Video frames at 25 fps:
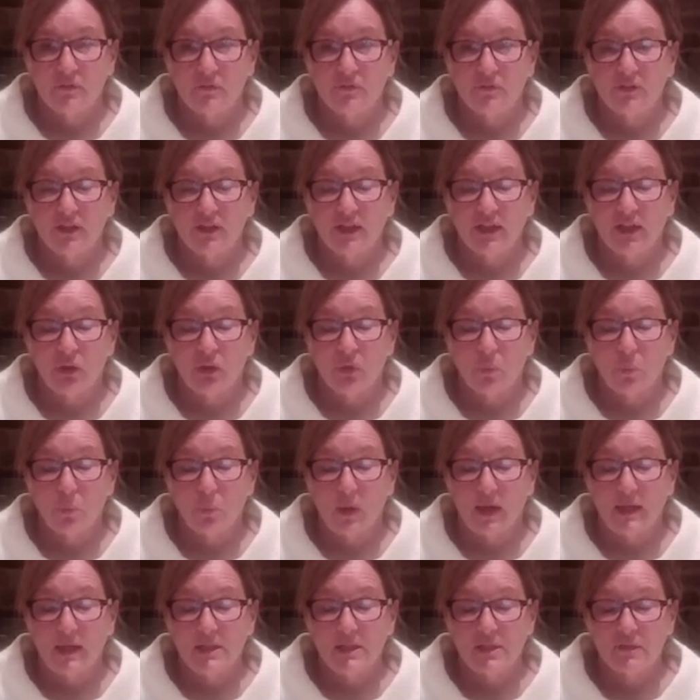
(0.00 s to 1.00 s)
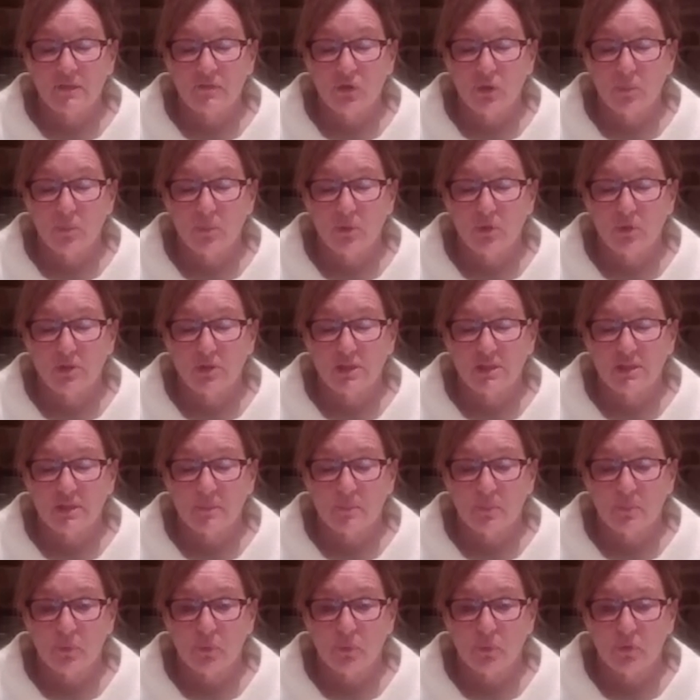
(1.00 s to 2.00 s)
Feeling the weight of your body
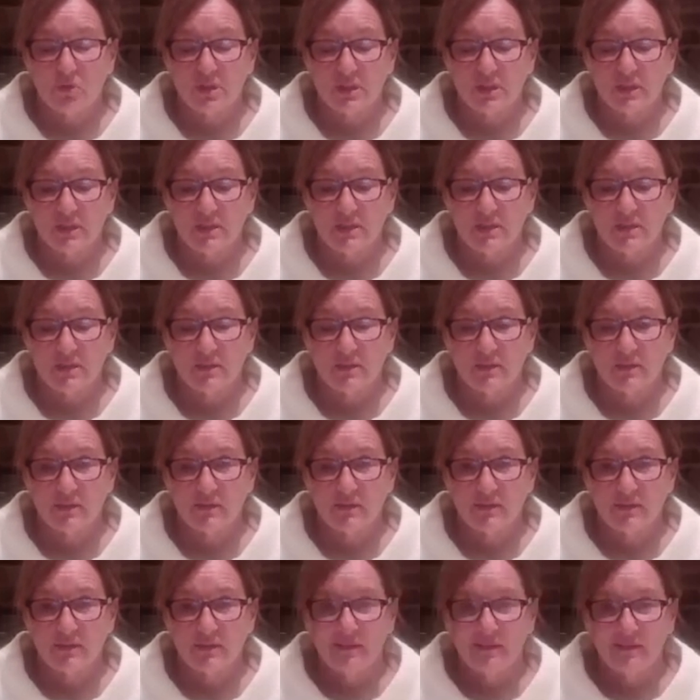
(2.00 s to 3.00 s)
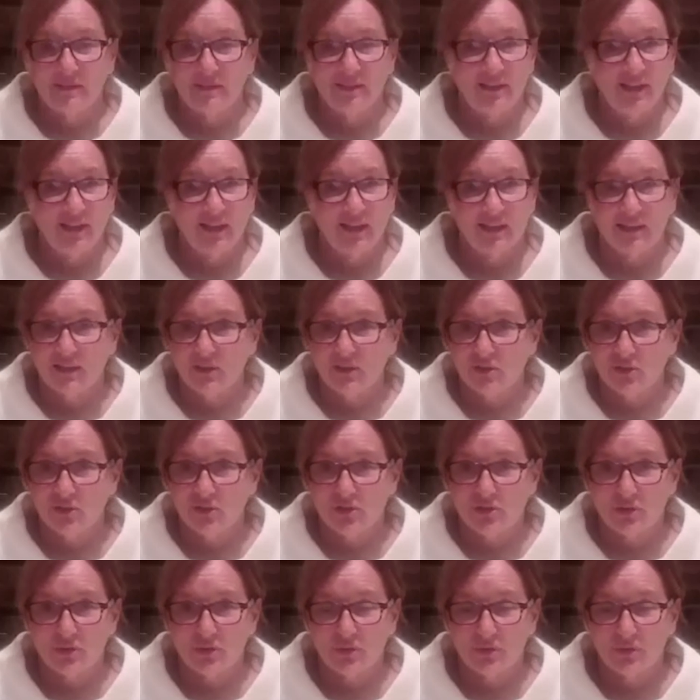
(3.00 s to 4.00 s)
supported. Nothing to
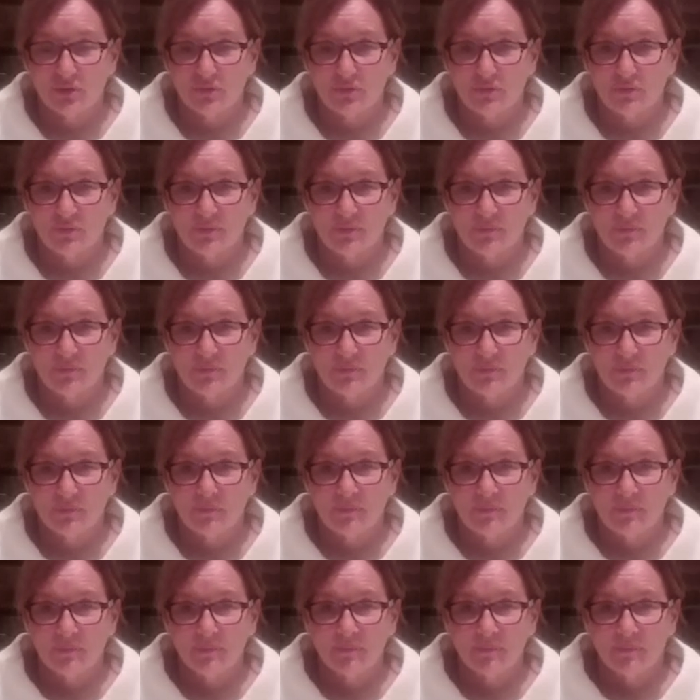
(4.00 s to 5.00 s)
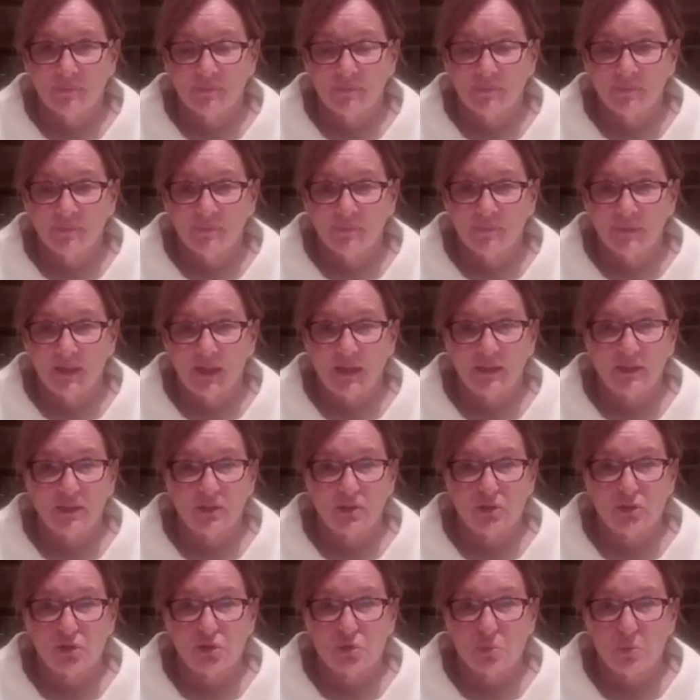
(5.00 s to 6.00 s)
do. Nothing
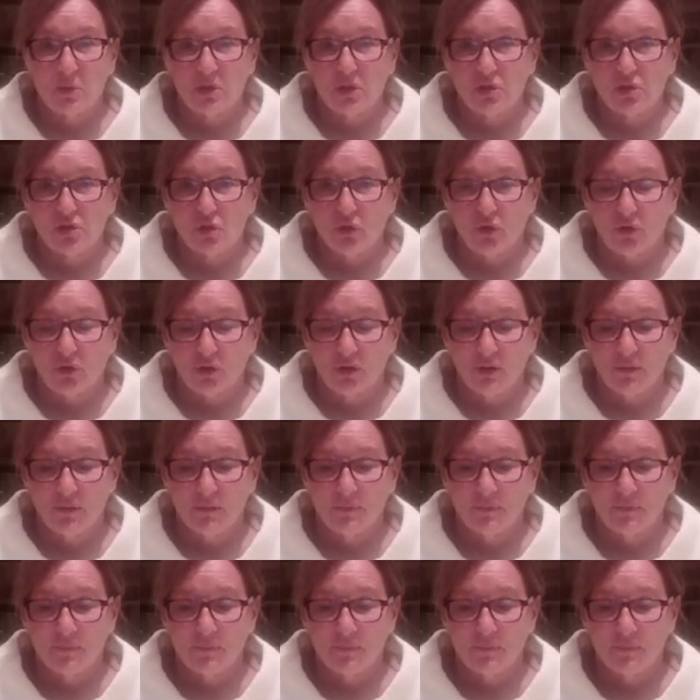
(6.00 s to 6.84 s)
to switch on.